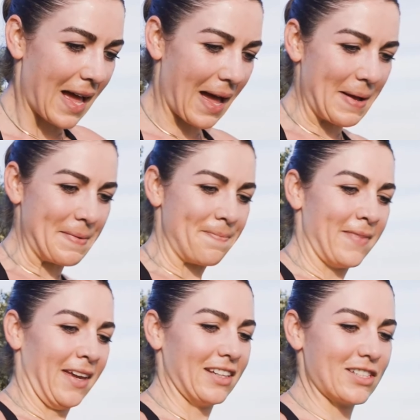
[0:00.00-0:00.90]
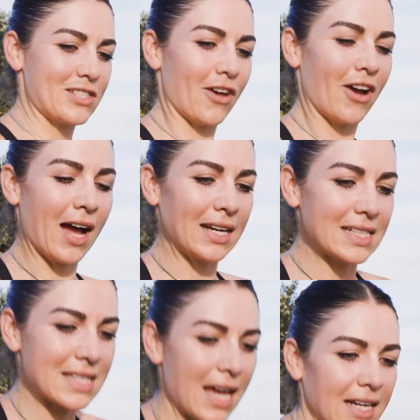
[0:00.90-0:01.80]
Um, so I
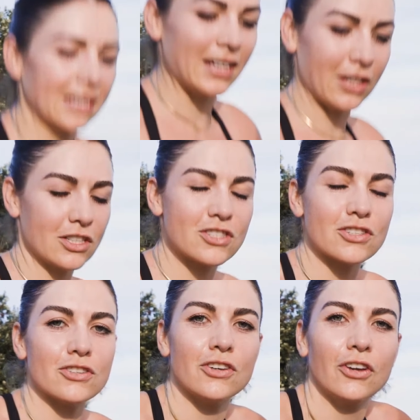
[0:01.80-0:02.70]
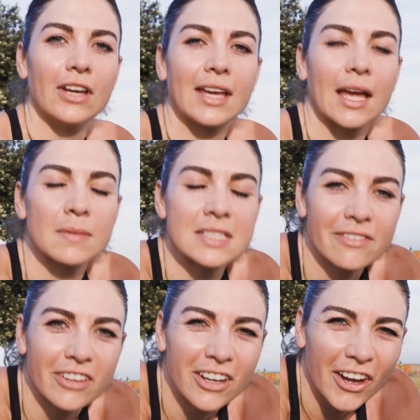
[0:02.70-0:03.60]
decided to get
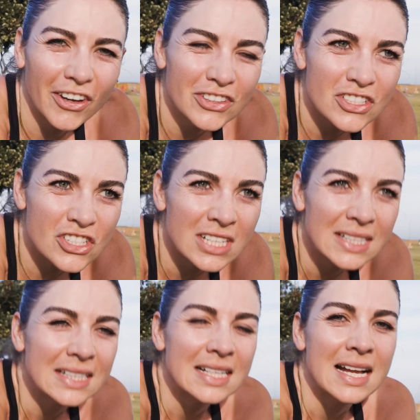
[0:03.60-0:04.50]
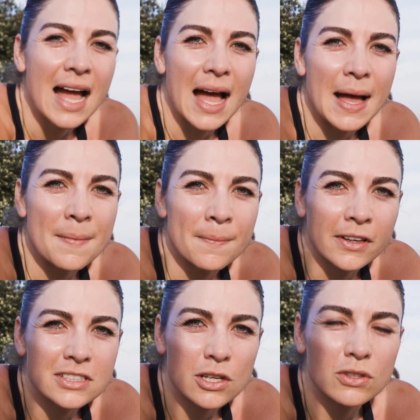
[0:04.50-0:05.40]
myself a coach
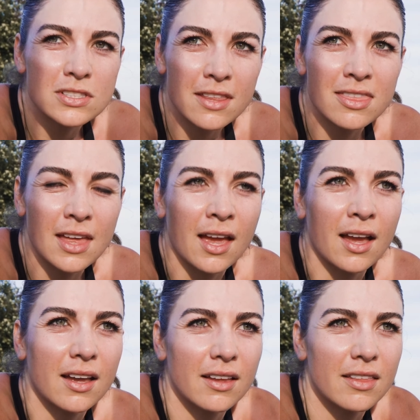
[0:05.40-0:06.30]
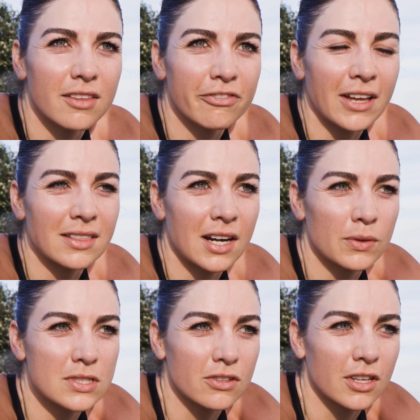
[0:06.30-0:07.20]
because um, I also think the fact that I
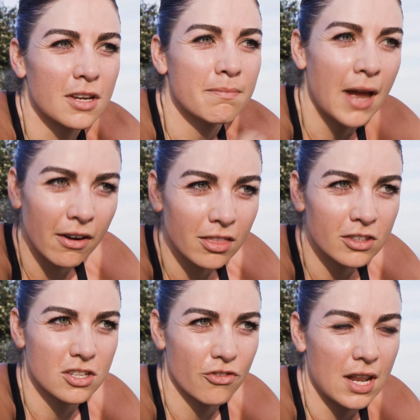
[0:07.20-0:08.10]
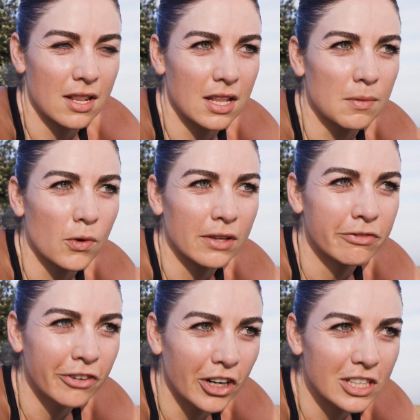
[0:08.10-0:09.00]
was doing marathons and running them quite
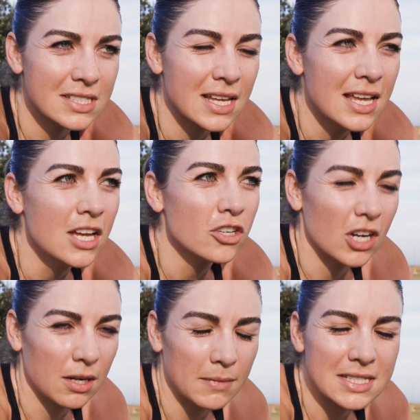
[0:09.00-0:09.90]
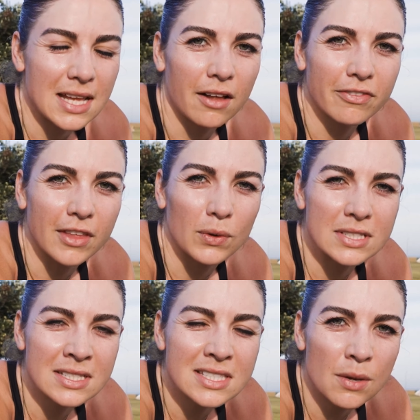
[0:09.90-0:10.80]
fast, training myself, there
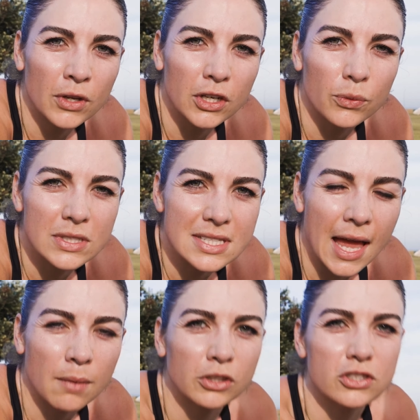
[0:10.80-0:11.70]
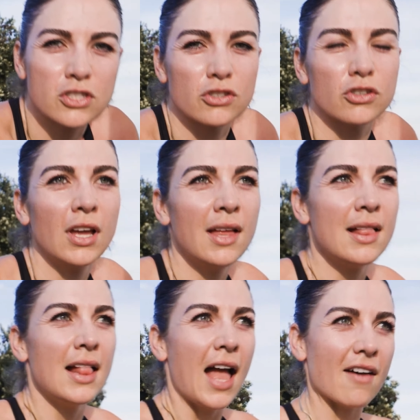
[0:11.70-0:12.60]
wasn't someone who was able to
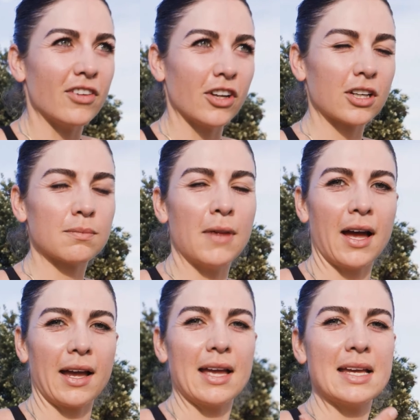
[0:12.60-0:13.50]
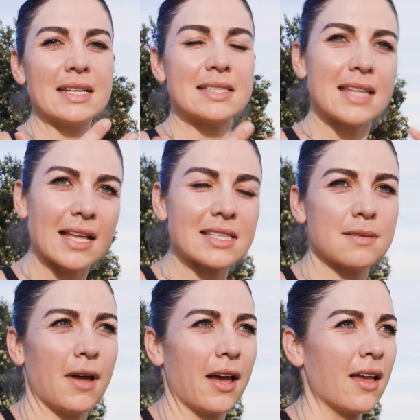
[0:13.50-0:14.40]
have a look at my stats
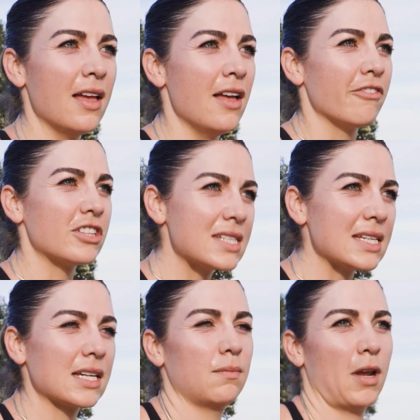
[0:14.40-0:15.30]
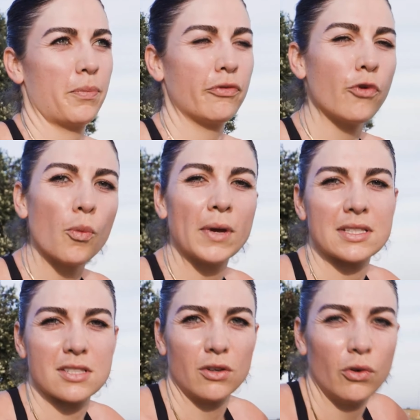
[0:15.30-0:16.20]
and my fatigue and my
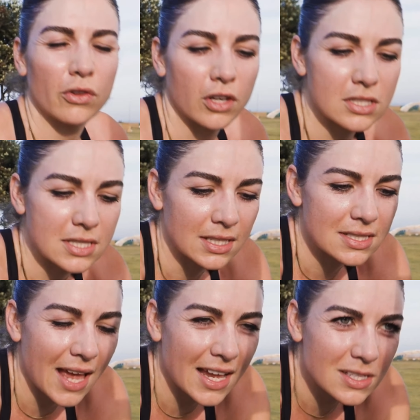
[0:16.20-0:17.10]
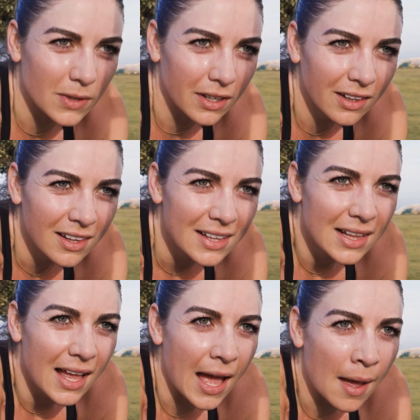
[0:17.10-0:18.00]
performance and all those things as well.
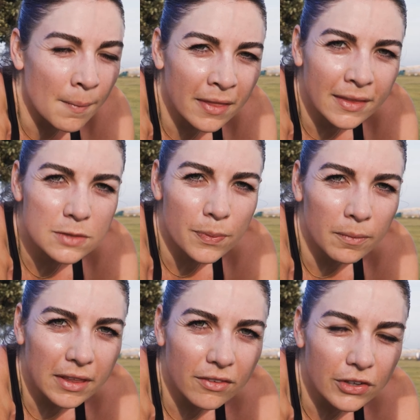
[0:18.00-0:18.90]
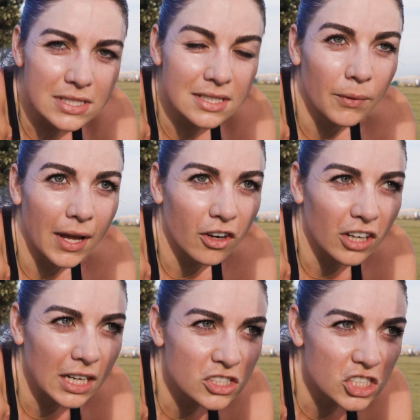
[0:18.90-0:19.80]
Um, and that's probably the reason why I
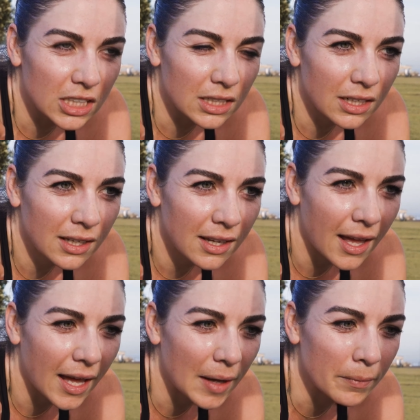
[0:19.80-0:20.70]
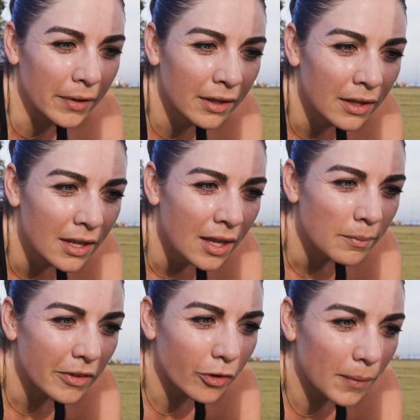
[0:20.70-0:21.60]
got injured um,
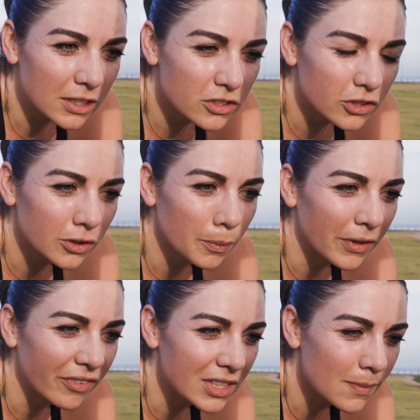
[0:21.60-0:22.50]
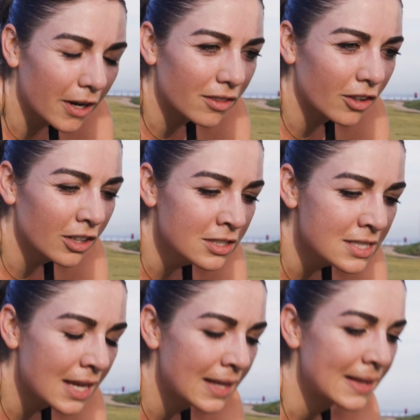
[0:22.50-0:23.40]
before my two previous marathons.
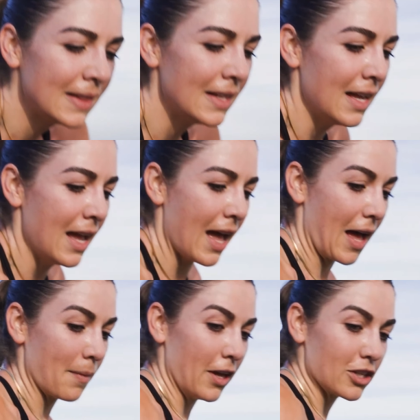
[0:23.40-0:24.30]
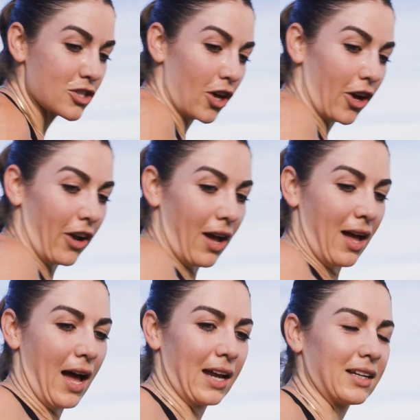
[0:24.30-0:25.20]
Um, so
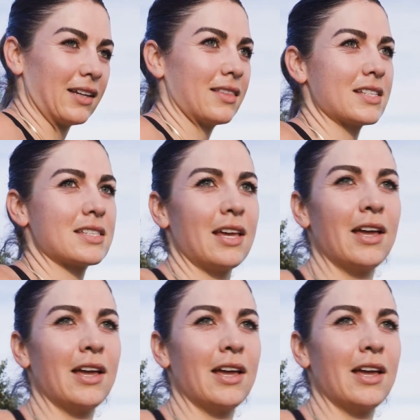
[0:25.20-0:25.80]
I did this